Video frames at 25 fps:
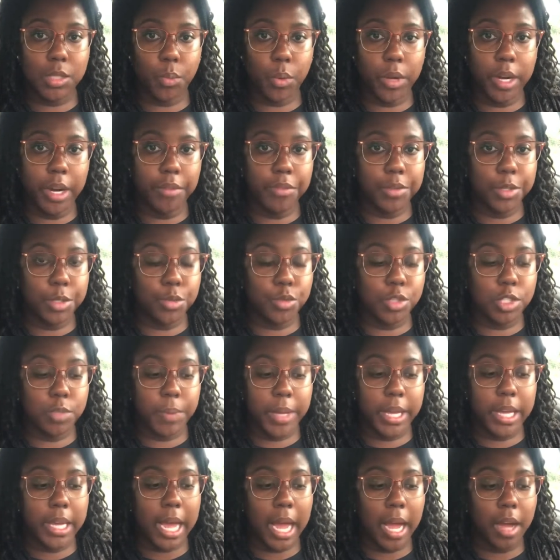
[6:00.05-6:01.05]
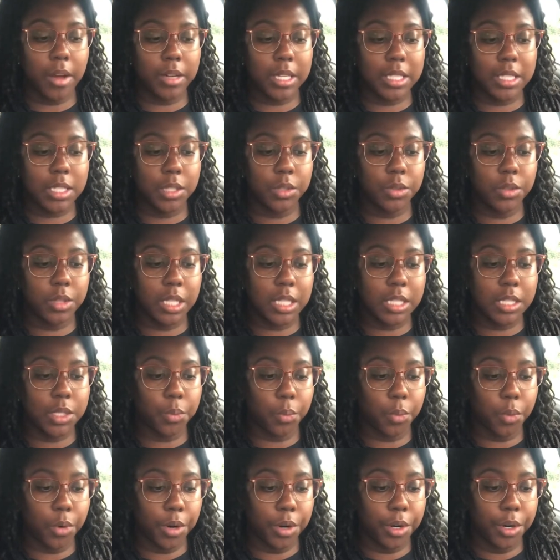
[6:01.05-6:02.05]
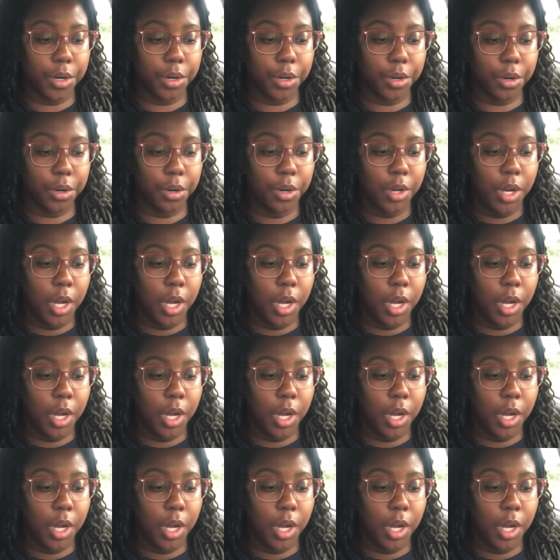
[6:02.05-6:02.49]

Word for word: whatever you speak out into this world,